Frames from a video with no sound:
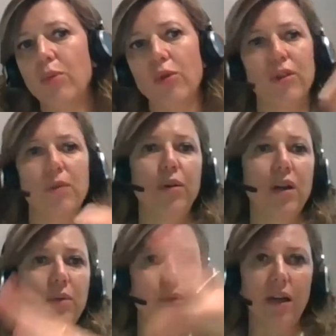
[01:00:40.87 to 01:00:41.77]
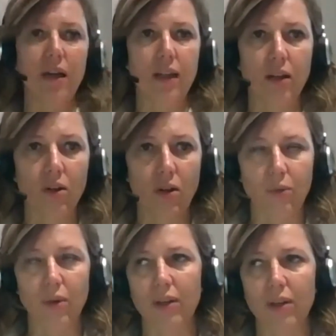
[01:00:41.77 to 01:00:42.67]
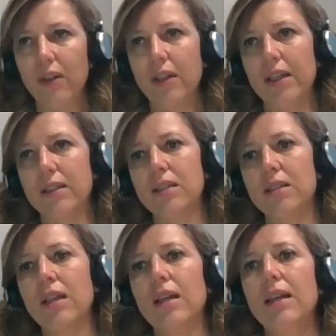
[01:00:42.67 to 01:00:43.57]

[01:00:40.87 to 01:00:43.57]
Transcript: both in Parma and in all our affiliates.